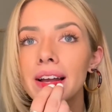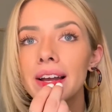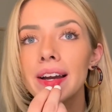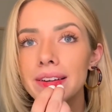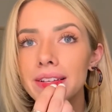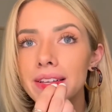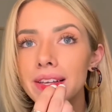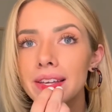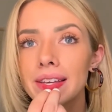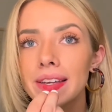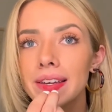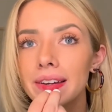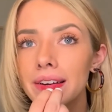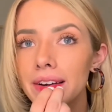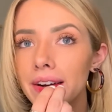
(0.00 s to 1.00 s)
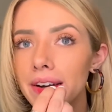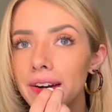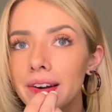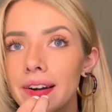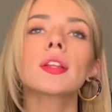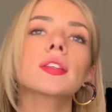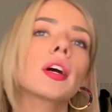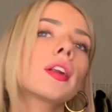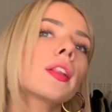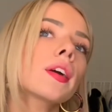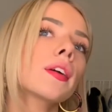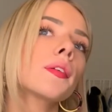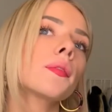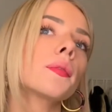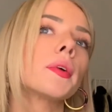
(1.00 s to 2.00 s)
Oh, it's cute. It's kind of
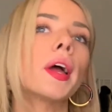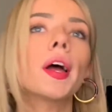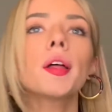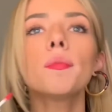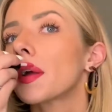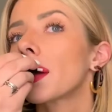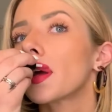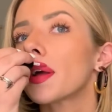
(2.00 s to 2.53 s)
like a red.